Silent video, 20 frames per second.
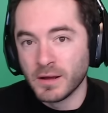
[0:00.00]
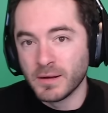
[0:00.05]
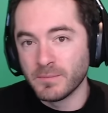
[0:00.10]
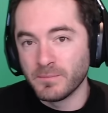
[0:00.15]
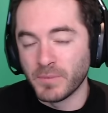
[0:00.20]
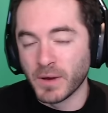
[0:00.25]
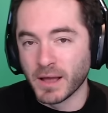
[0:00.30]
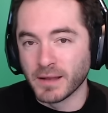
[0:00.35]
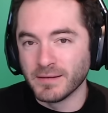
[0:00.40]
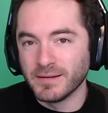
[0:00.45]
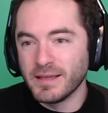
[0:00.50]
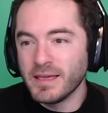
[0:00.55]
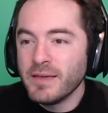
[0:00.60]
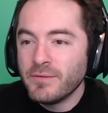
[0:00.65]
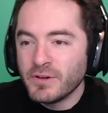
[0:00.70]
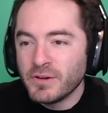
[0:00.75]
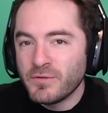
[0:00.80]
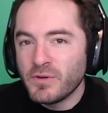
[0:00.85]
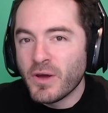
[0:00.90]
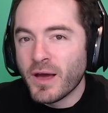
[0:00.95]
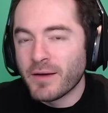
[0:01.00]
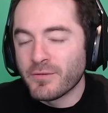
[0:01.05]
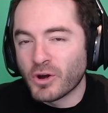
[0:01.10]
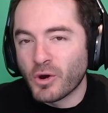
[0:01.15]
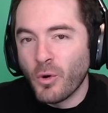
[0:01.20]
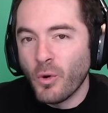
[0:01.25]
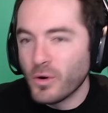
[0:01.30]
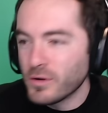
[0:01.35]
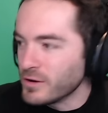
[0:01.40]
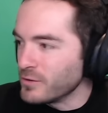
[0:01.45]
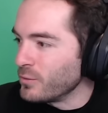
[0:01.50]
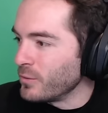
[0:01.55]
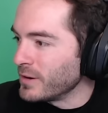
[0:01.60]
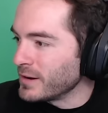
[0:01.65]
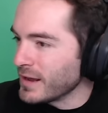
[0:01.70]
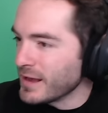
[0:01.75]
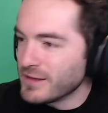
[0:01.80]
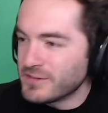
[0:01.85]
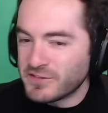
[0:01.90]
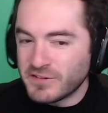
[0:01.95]
But even if you have a corded
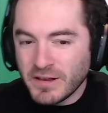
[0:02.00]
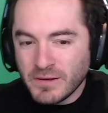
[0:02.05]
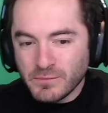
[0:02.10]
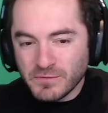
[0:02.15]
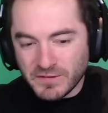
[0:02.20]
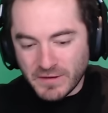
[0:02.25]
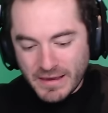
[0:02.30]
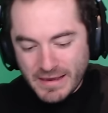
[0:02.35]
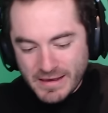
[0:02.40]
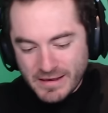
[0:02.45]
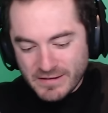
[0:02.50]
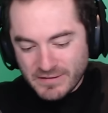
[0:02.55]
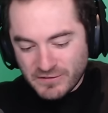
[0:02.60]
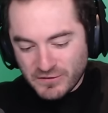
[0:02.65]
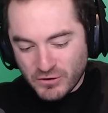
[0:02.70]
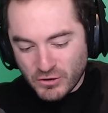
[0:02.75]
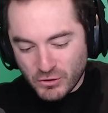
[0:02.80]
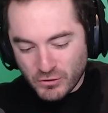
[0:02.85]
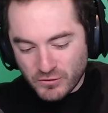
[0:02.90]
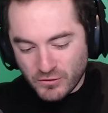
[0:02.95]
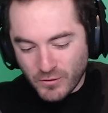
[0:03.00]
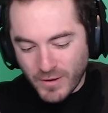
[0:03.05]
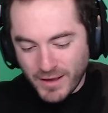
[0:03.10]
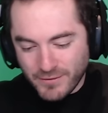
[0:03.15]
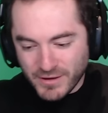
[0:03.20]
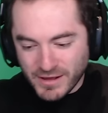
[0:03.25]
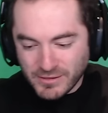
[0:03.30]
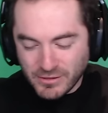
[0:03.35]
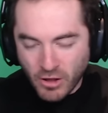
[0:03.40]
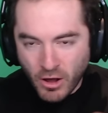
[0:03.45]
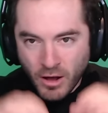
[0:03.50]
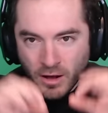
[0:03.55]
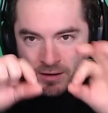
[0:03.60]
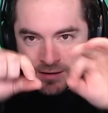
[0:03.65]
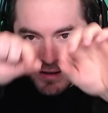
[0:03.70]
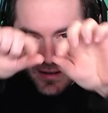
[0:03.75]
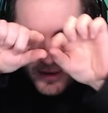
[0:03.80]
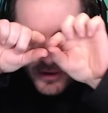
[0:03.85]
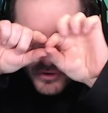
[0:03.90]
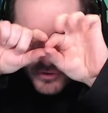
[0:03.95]
one, it seems easier to have a
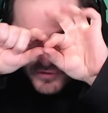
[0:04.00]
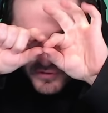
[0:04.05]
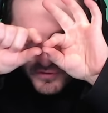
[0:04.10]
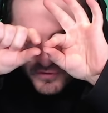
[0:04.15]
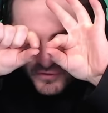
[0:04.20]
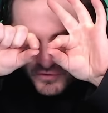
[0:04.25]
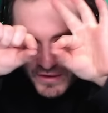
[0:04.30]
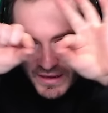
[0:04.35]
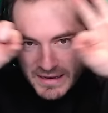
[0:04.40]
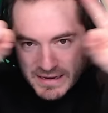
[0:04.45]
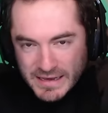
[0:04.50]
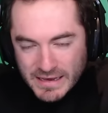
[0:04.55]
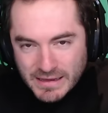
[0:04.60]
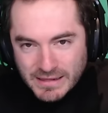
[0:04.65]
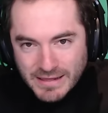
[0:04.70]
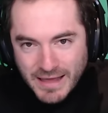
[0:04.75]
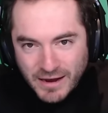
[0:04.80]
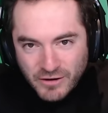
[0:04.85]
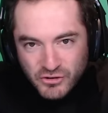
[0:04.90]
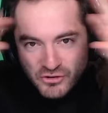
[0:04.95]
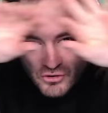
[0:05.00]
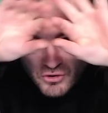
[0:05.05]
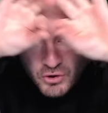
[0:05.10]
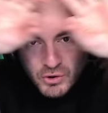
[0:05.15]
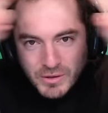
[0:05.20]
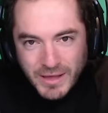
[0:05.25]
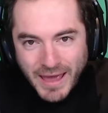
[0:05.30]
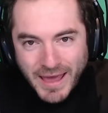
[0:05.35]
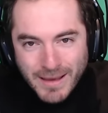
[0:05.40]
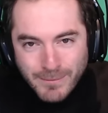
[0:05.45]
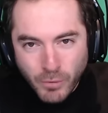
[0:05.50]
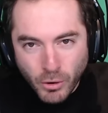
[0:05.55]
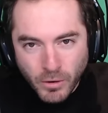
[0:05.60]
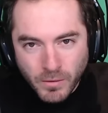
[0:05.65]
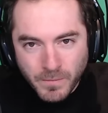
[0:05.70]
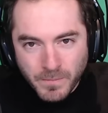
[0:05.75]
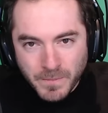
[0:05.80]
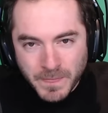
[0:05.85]
long, skinny electrical cable